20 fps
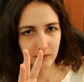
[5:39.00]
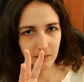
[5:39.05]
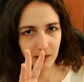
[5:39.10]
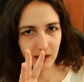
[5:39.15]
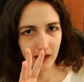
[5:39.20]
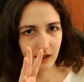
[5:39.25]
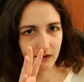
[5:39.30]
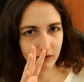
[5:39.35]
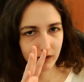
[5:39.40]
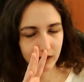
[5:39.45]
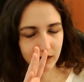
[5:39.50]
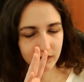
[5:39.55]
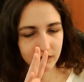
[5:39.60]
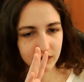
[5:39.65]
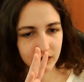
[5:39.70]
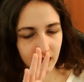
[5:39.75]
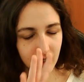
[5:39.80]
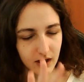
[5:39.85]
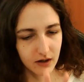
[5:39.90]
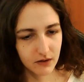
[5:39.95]
point of my life I live
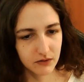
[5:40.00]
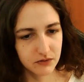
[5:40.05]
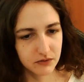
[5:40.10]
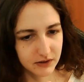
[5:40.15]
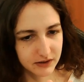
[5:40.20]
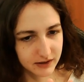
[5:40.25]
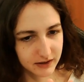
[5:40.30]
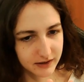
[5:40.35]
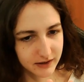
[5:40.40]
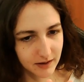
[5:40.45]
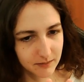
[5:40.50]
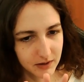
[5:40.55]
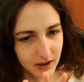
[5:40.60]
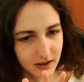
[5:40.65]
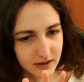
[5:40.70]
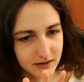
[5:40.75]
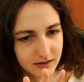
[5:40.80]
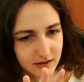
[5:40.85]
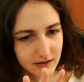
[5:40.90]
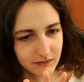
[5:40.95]
in a house with
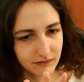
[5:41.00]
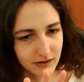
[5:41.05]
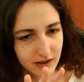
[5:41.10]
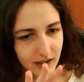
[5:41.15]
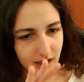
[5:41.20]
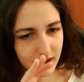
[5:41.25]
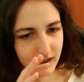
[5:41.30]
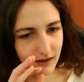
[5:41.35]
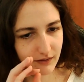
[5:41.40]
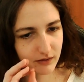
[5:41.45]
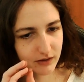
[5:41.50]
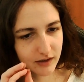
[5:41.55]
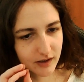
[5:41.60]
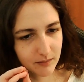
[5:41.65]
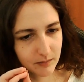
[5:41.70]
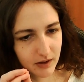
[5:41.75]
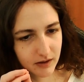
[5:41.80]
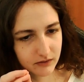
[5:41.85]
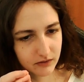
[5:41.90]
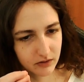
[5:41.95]
tatami, I still feel like every
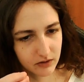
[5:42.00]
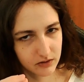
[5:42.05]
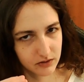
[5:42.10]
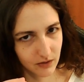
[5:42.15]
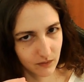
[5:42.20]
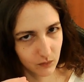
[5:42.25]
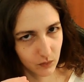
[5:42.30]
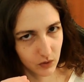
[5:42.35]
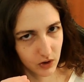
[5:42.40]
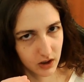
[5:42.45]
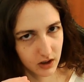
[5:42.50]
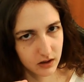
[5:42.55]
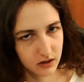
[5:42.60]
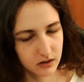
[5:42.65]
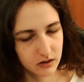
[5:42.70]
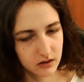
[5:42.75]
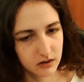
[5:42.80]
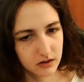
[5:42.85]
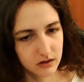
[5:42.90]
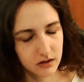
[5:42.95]
time I enter
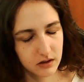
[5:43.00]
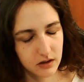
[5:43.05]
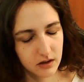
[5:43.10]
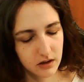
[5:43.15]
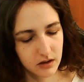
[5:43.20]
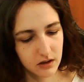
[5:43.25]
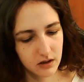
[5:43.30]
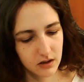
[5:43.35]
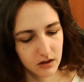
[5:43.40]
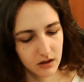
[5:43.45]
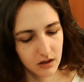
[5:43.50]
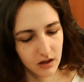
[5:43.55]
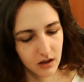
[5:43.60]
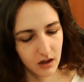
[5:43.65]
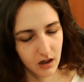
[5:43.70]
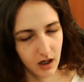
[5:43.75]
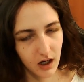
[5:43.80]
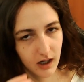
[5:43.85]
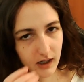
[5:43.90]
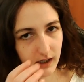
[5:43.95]
somewhere
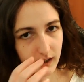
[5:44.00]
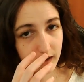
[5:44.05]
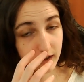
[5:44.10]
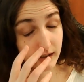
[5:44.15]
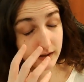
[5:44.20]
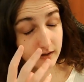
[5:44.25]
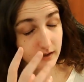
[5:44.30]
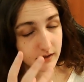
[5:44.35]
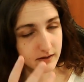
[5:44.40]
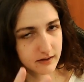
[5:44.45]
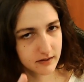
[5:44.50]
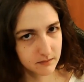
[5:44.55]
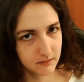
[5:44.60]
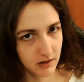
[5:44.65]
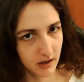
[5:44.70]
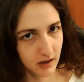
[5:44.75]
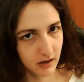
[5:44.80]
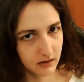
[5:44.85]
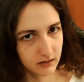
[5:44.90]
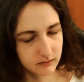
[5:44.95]
and I get that
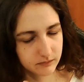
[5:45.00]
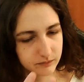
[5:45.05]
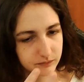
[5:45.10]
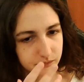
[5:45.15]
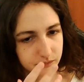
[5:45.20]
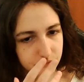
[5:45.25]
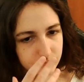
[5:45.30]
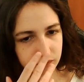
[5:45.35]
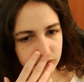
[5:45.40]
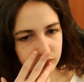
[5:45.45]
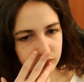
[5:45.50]
smell,